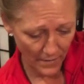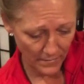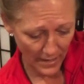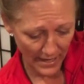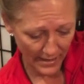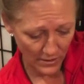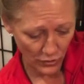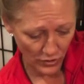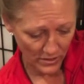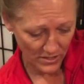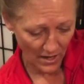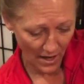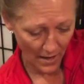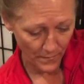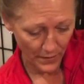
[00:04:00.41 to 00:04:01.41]
my
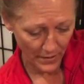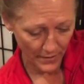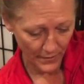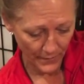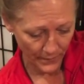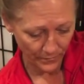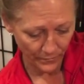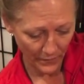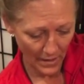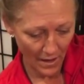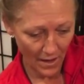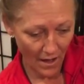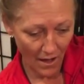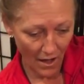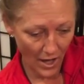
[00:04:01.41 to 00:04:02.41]
cooktop
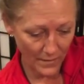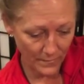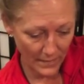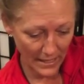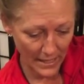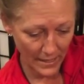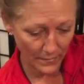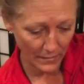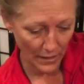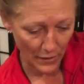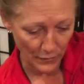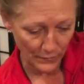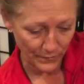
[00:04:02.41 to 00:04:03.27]
on medium-low.